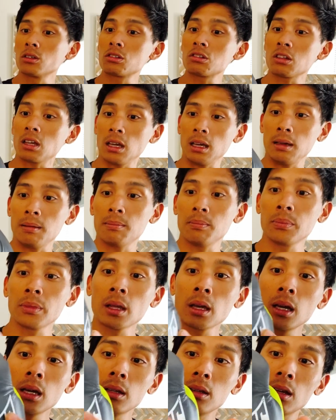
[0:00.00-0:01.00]
scheme.
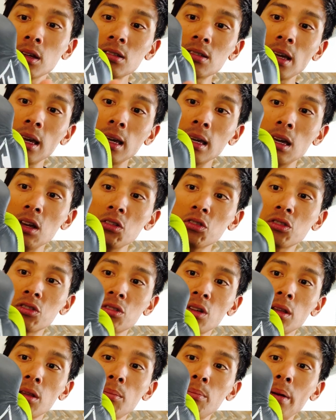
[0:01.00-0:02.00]
It does say Geezer's
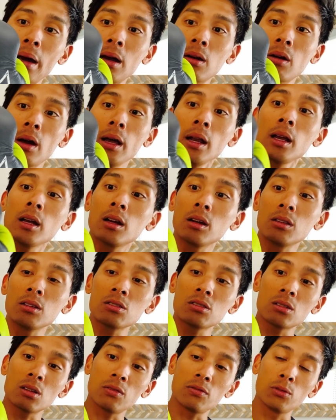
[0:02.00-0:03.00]
on the back right here. This
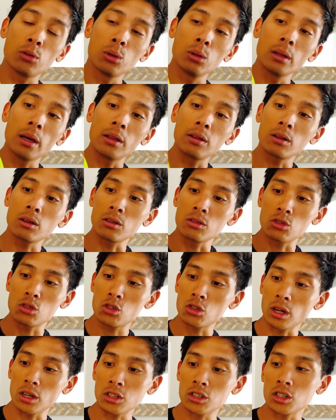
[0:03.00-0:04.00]
is a full leather
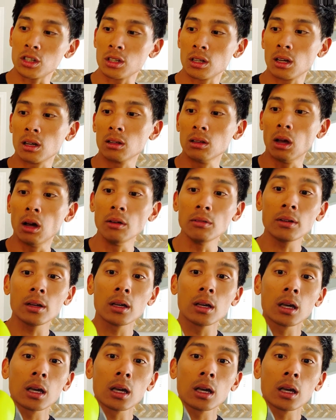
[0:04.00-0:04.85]
construction glove.